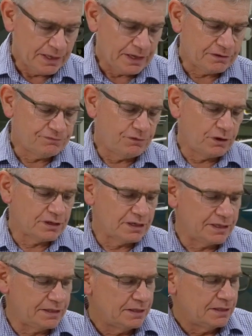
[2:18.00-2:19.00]
And
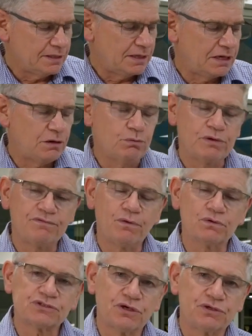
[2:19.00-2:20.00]
finally, we've
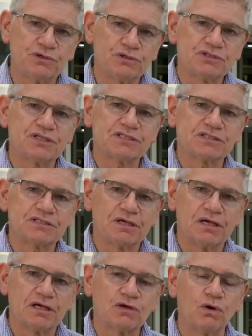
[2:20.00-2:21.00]
also used this
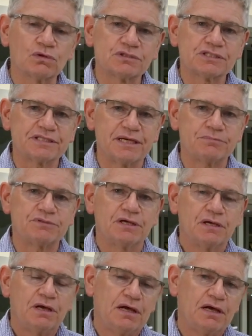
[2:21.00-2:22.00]
concept
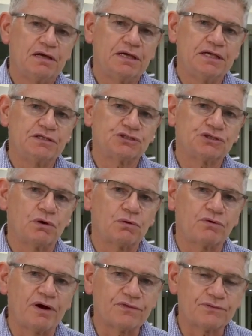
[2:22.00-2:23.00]
in
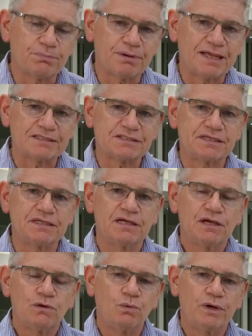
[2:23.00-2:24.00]
shoulder arthroplasty,
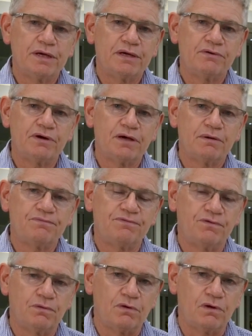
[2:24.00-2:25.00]
where
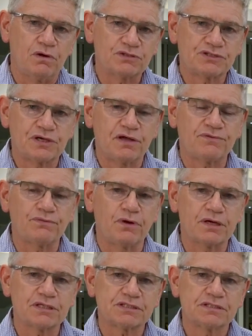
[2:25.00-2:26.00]
for
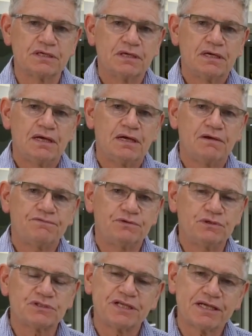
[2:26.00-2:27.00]
osteoarthritis,
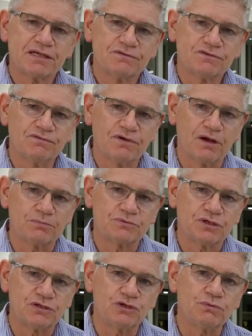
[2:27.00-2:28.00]
FuseTech have developed
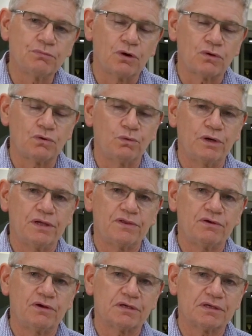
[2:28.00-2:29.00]
a new model where
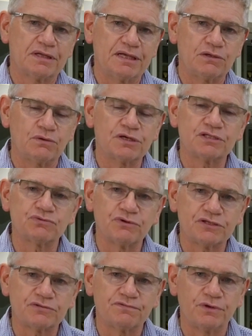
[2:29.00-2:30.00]
the glenoid is
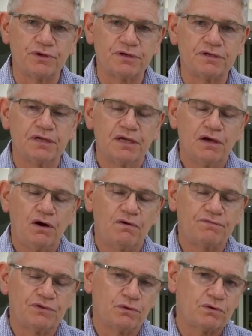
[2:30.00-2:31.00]
retroverted
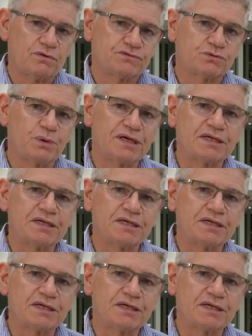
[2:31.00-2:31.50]
of the order of 20